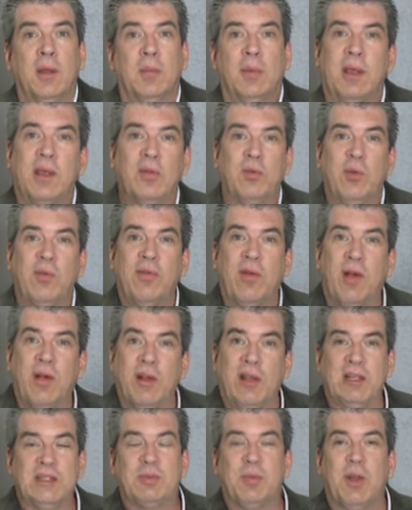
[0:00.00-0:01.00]
because we've
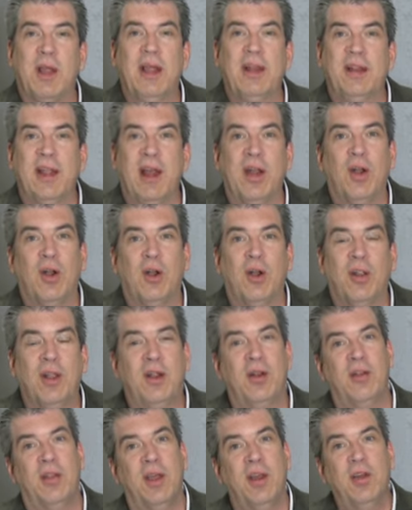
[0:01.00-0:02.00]
already explained that
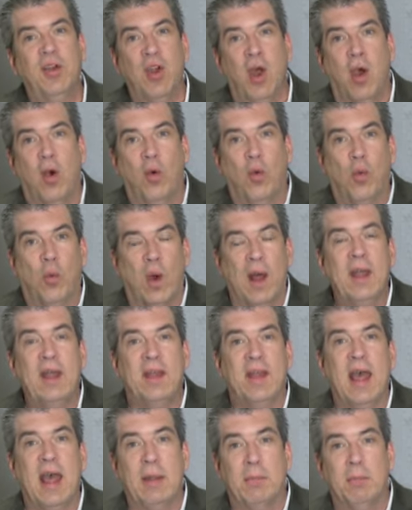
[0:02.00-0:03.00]
earlier. They know
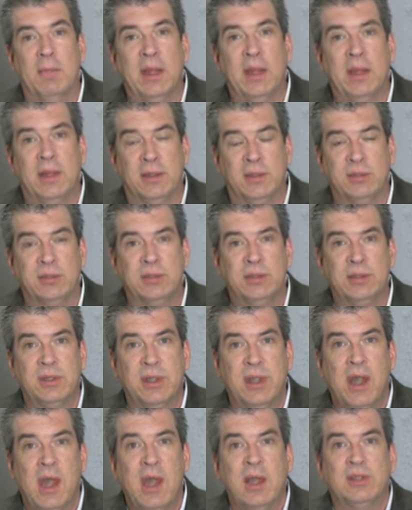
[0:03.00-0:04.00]
what that means.
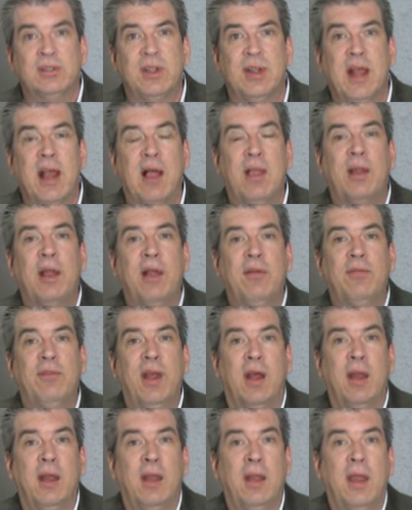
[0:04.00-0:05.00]
So now that I've
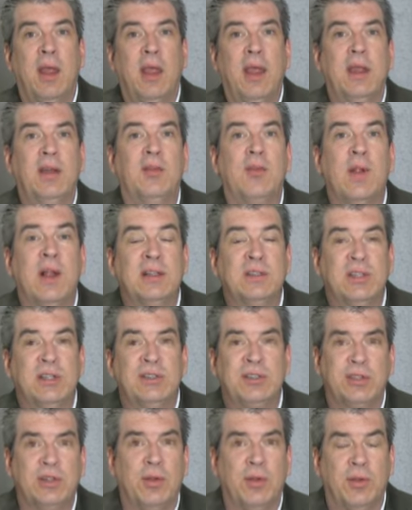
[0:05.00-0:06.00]
done a
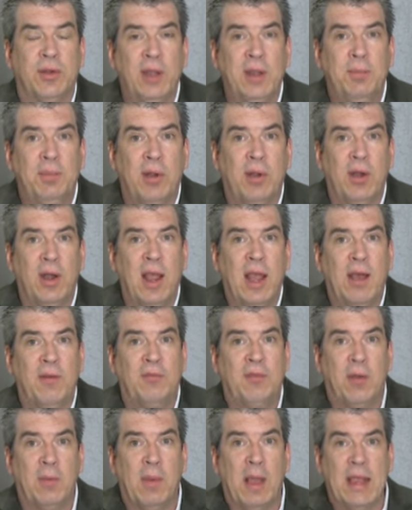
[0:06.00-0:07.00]
transitional deepener
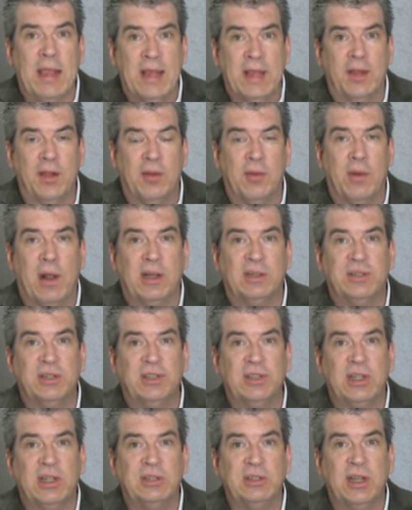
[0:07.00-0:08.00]
after my indirect
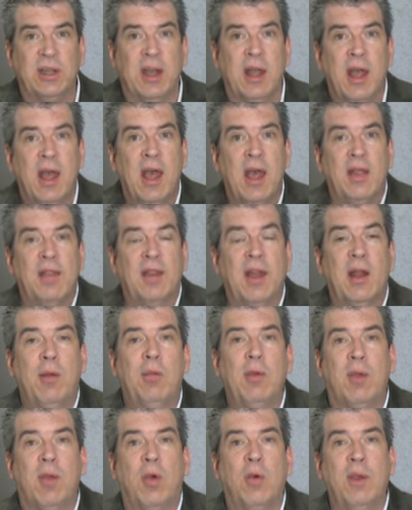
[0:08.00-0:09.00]
suggestion, then I
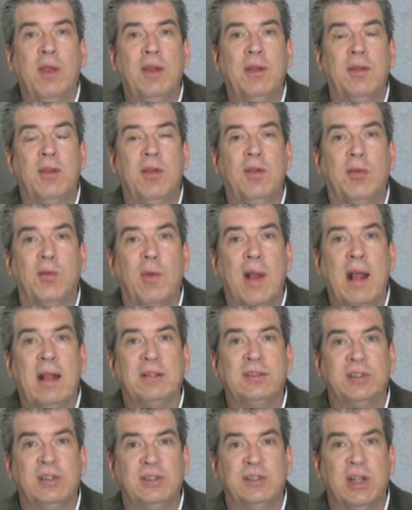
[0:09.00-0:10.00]
will go into
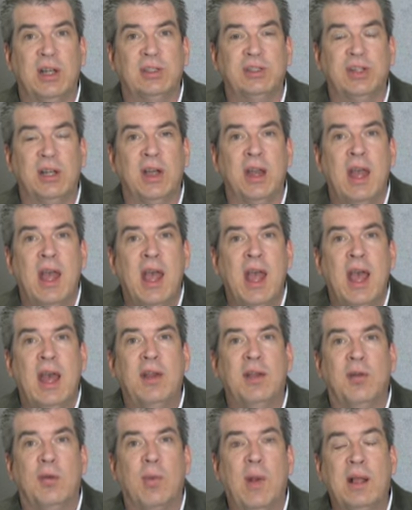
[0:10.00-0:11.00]
direct suggestion.
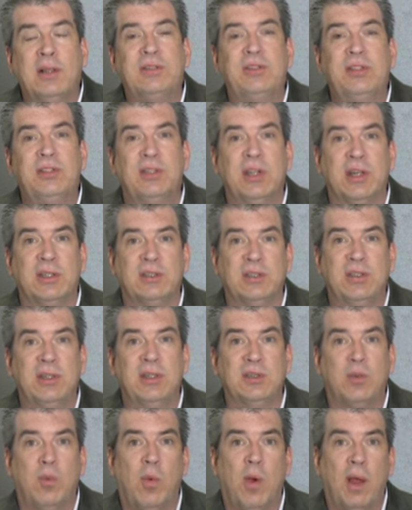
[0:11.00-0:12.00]
And direct suggestion
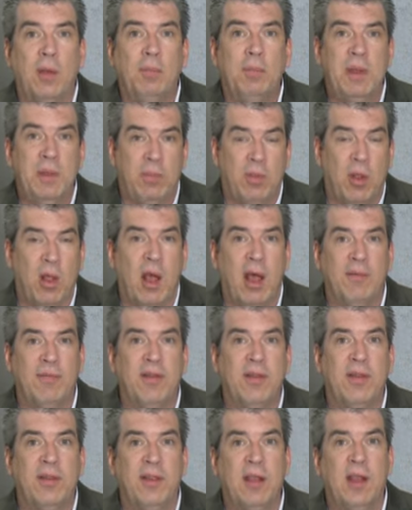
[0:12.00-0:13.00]
is what people
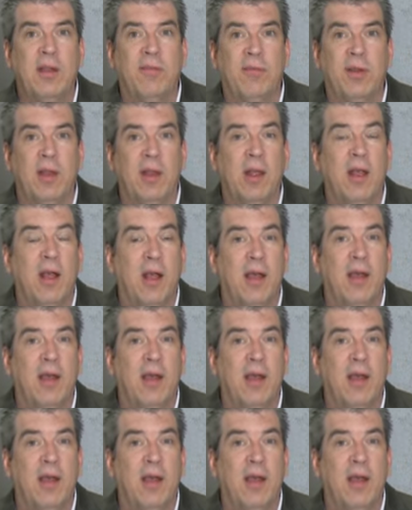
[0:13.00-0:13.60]
often think of it